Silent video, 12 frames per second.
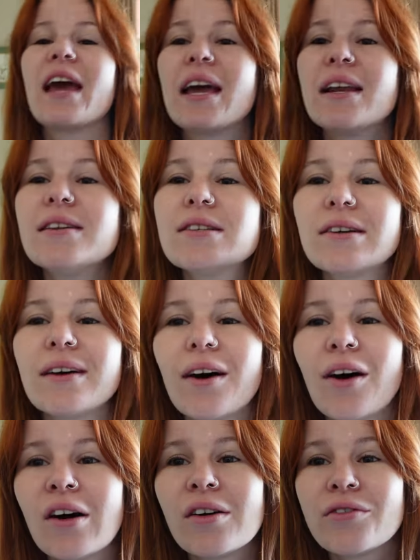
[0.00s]
end
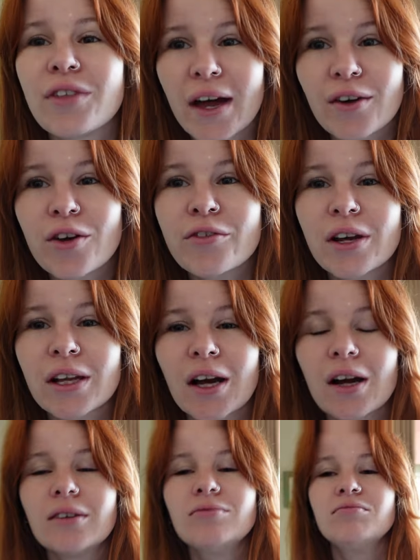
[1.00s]
of that novella